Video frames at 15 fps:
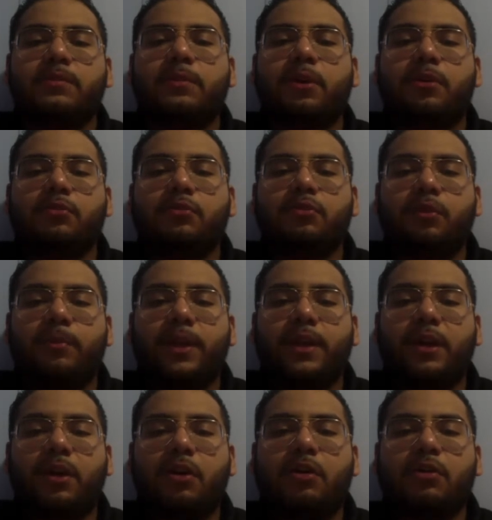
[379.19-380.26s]
but also make
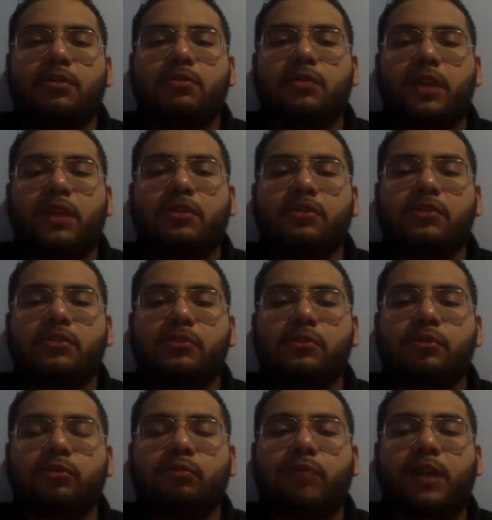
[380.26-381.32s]
it harder so that consumers
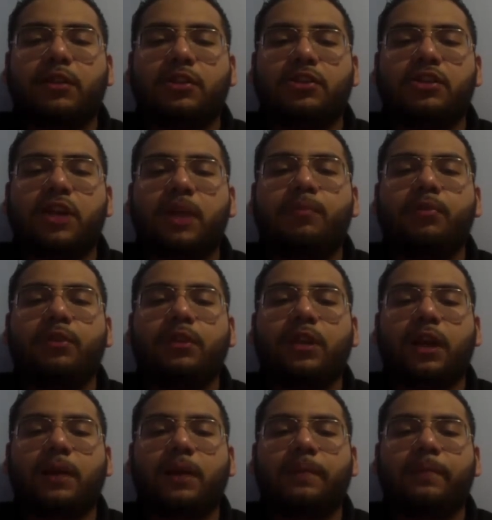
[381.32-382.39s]
will rather shop with
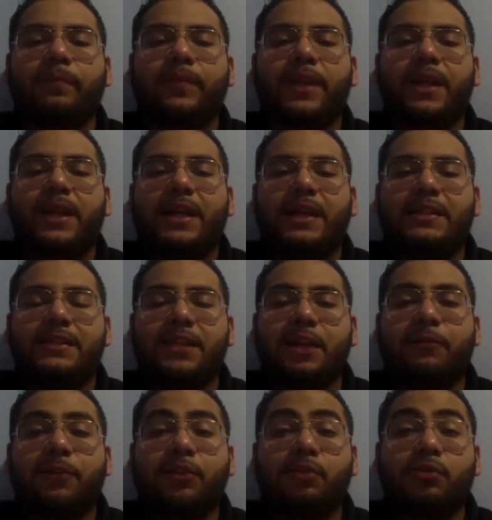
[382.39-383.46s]
them instead
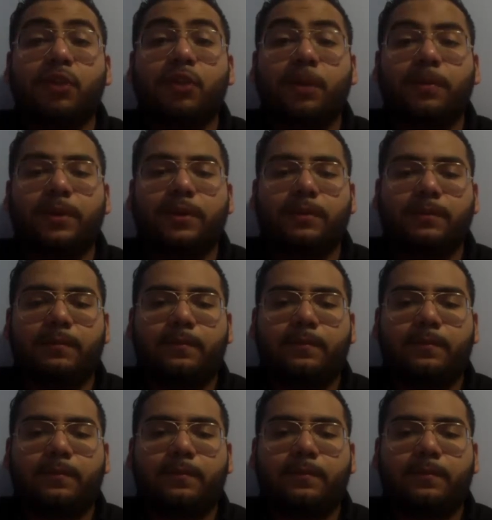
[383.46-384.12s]
of a new company.